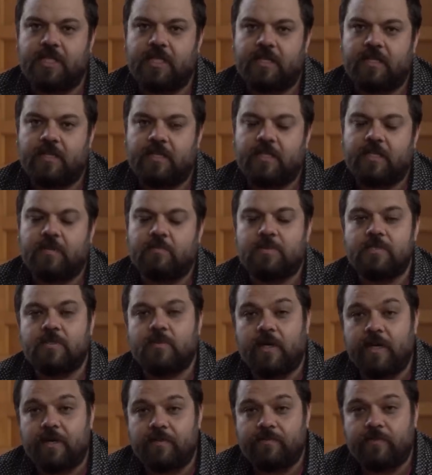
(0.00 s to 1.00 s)
and I think that was
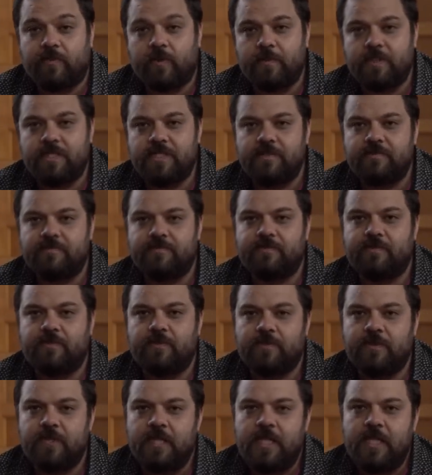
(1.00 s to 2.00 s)
quite informative
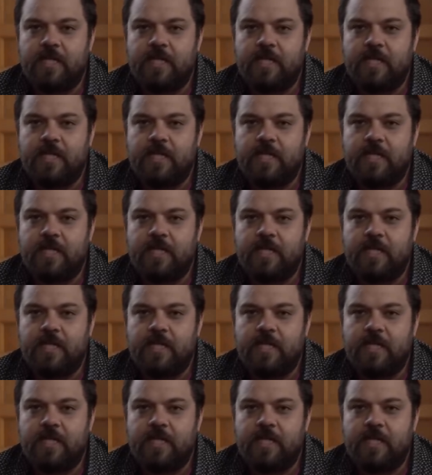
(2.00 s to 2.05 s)
for